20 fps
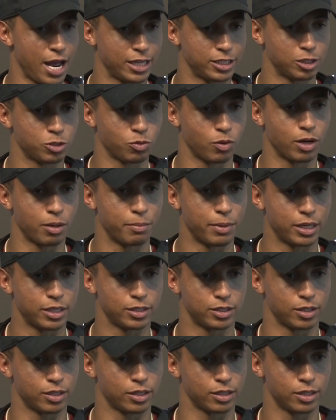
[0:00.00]
I just want to make
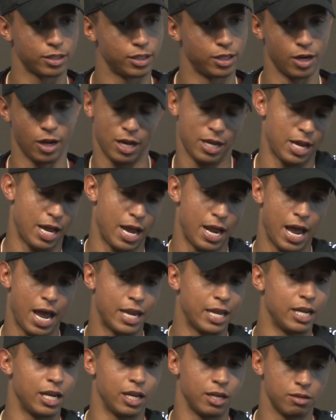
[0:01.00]
sure, you know, I, I
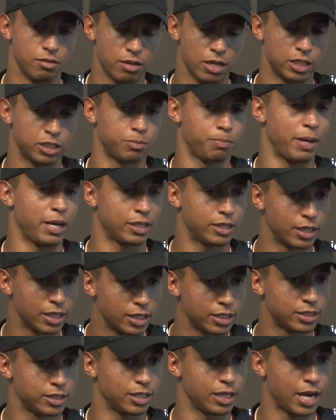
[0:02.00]
didn't expect this,